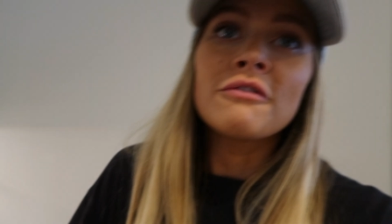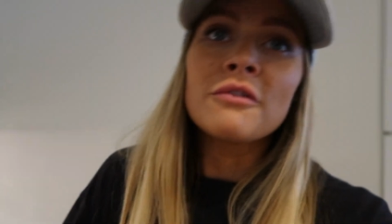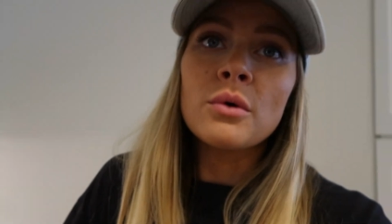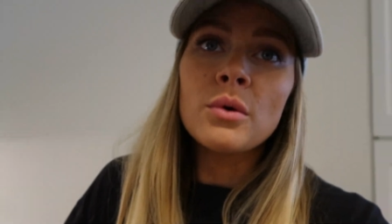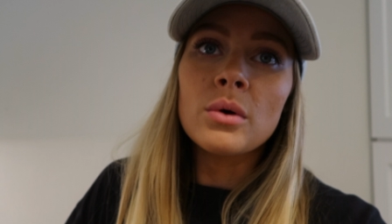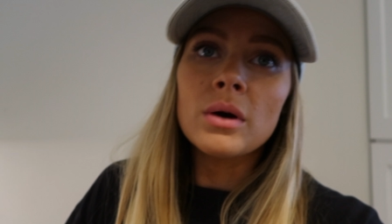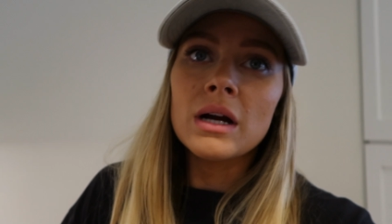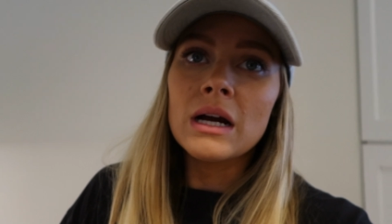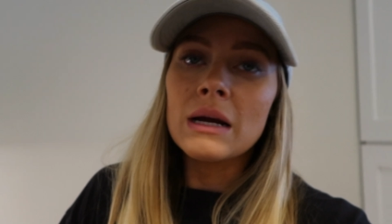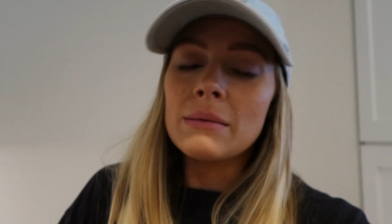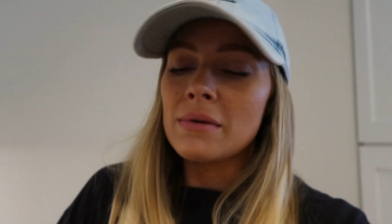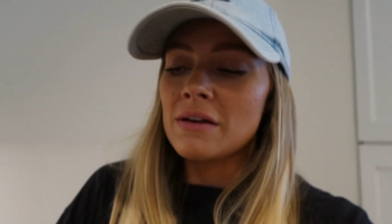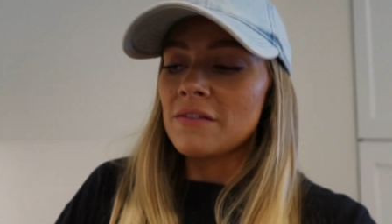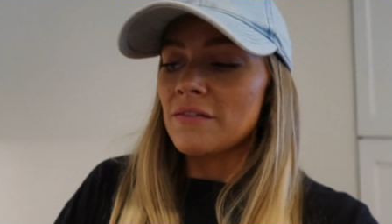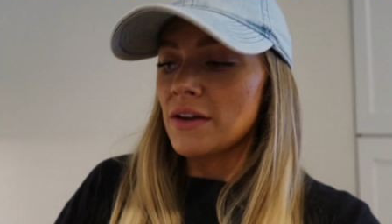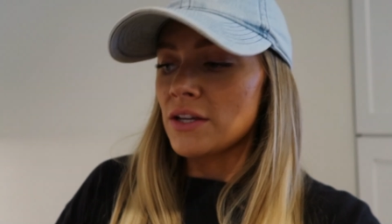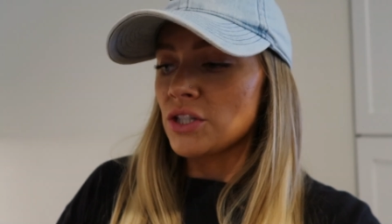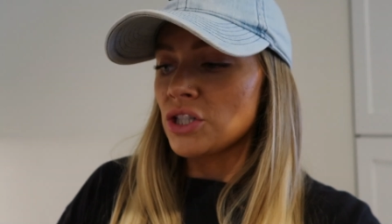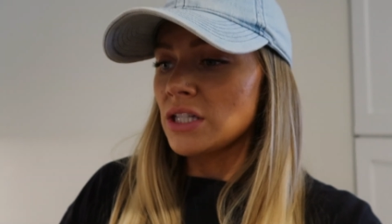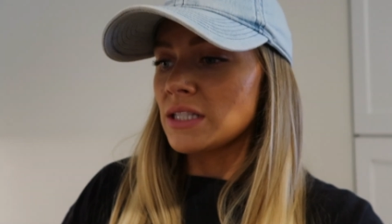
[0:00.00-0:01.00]
for my
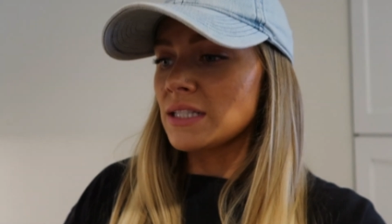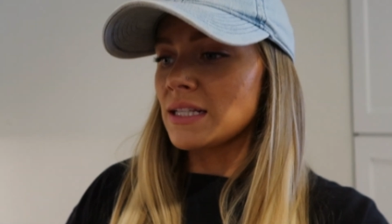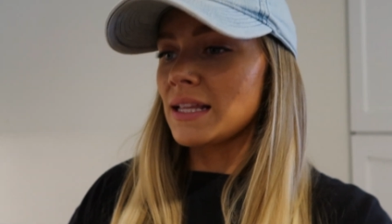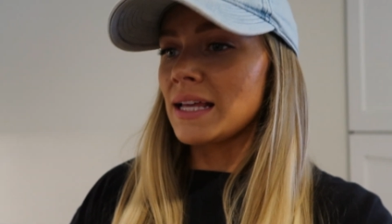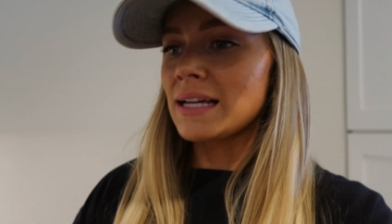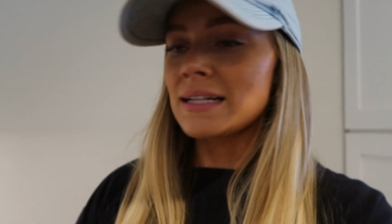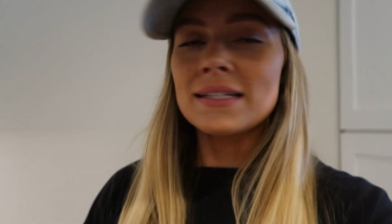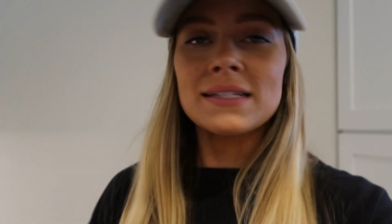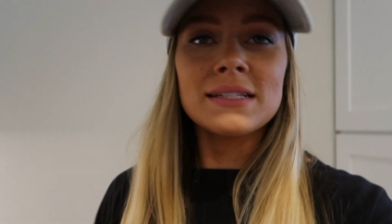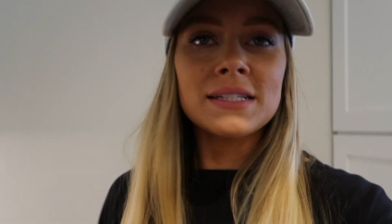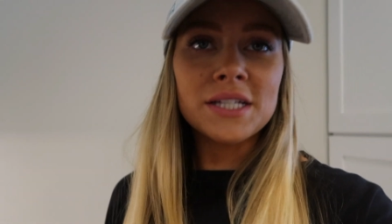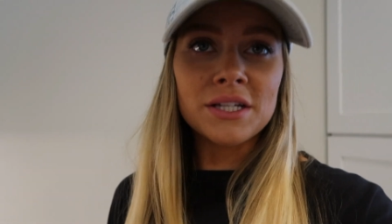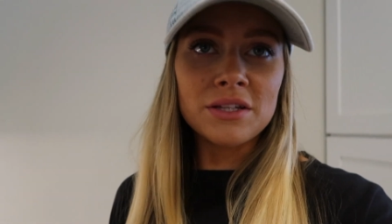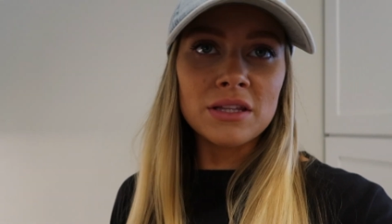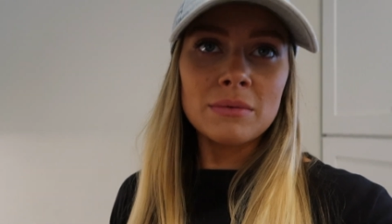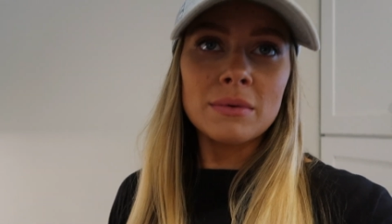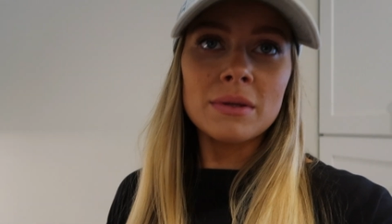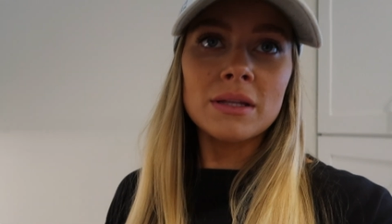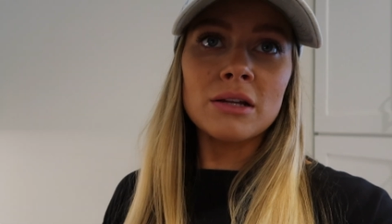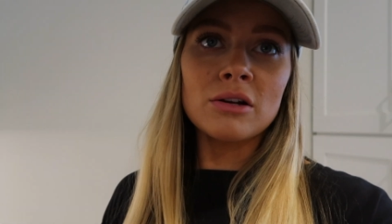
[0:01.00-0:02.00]
veggies, I like to sear
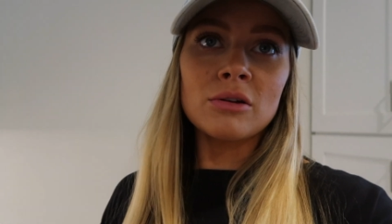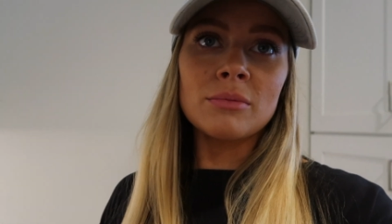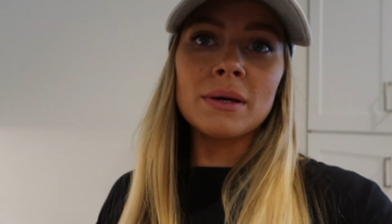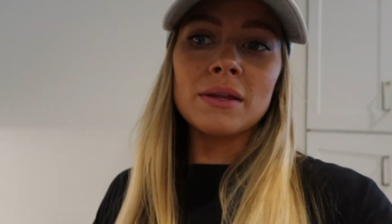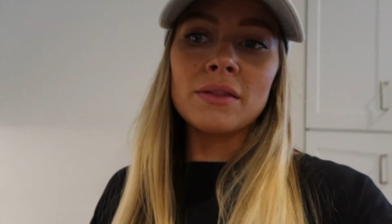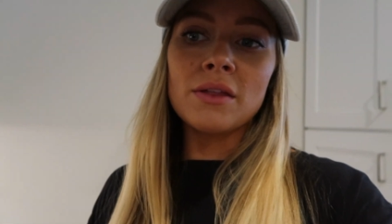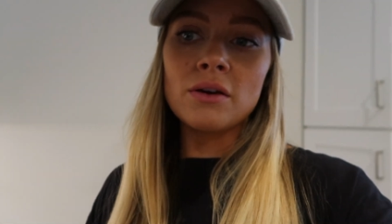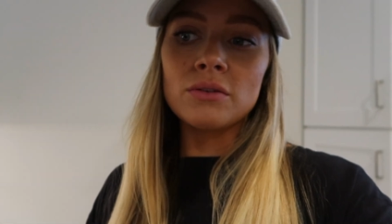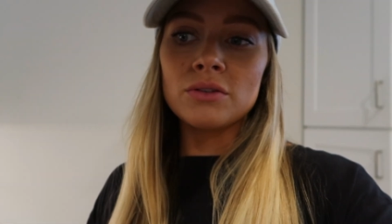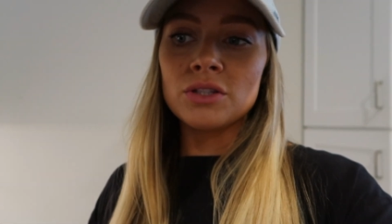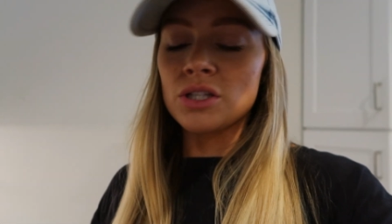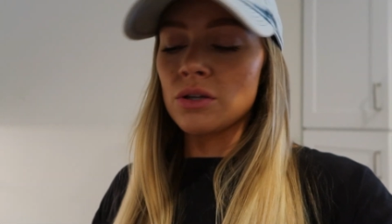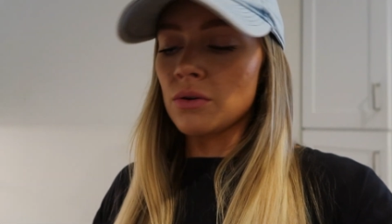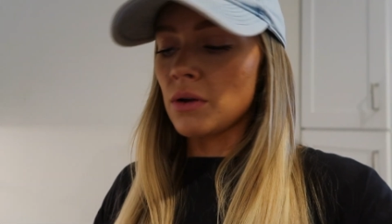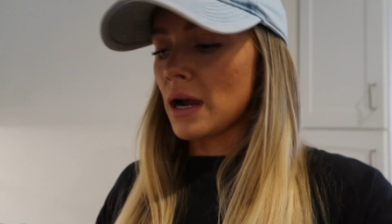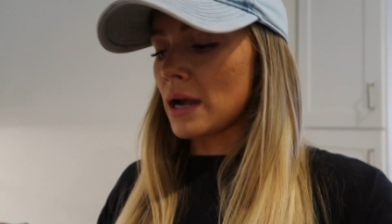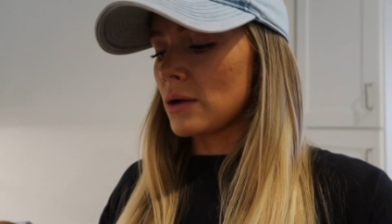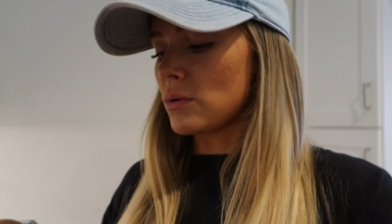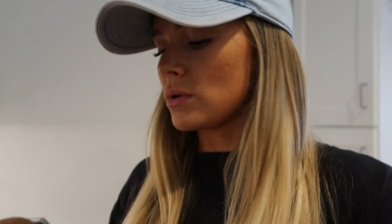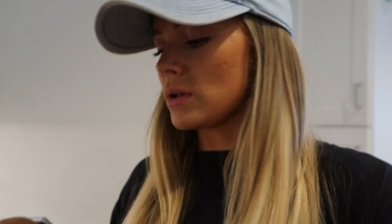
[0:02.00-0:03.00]
them a little bit though, so
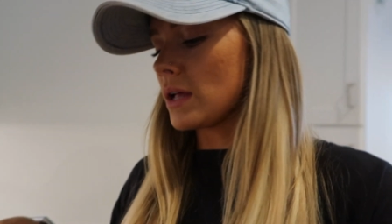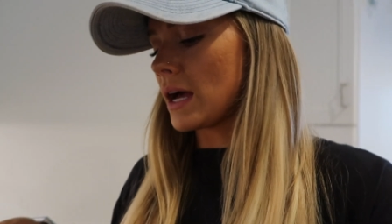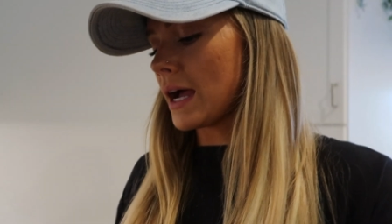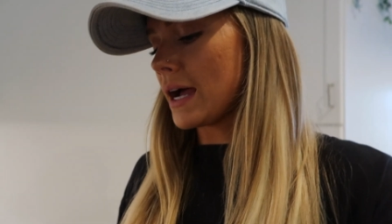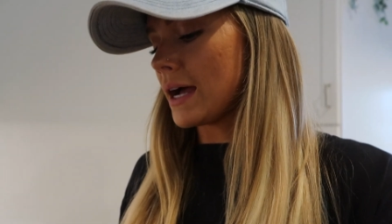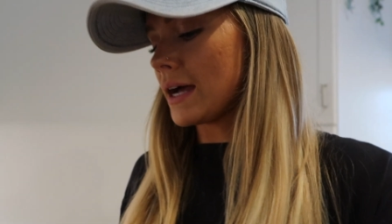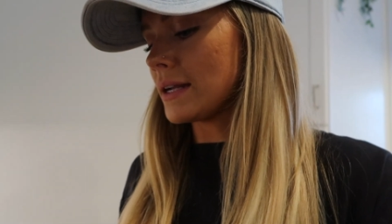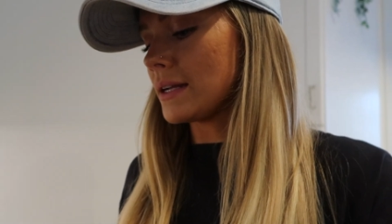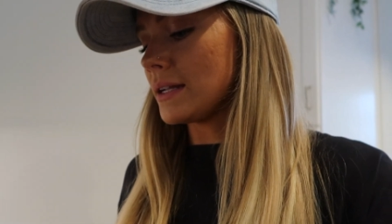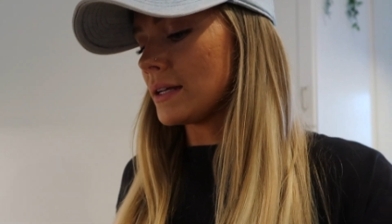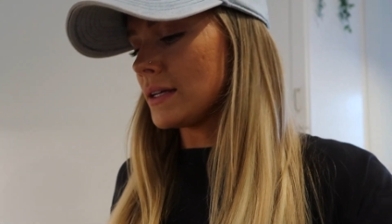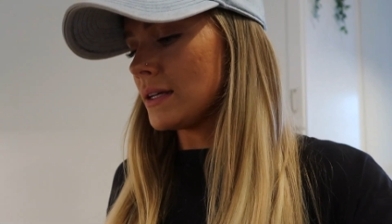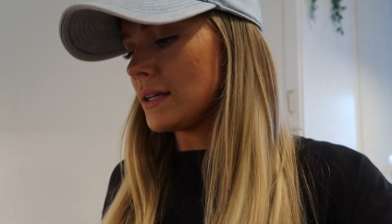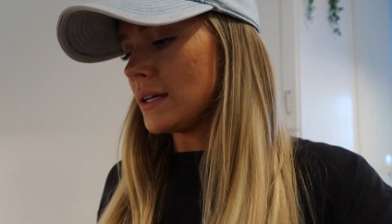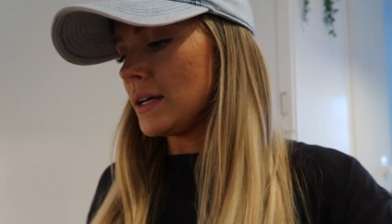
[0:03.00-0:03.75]
I will add